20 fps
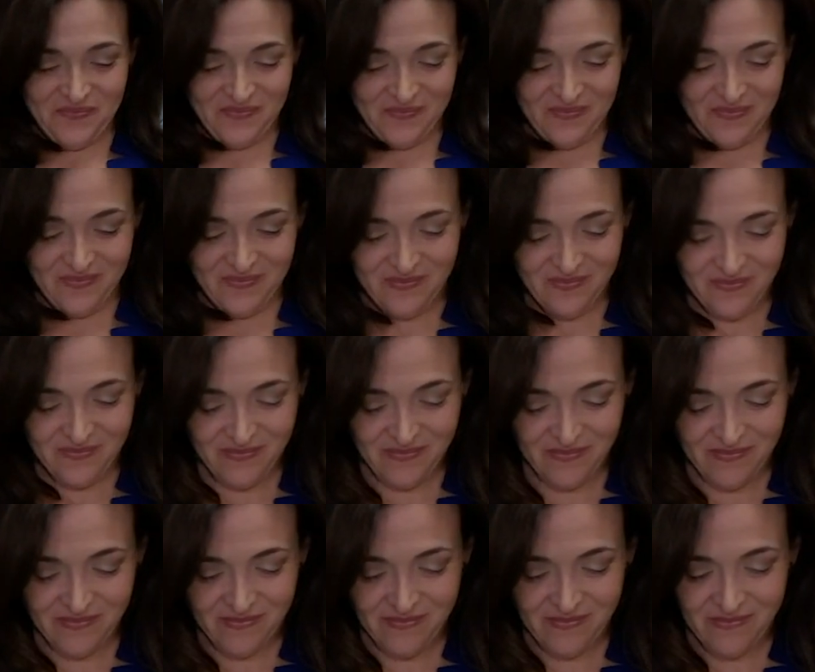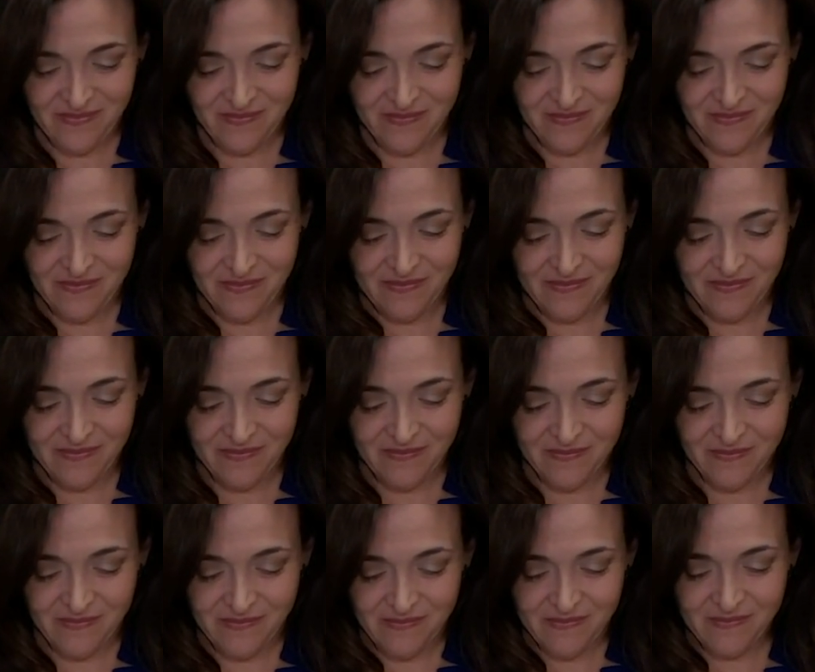Nothing is said.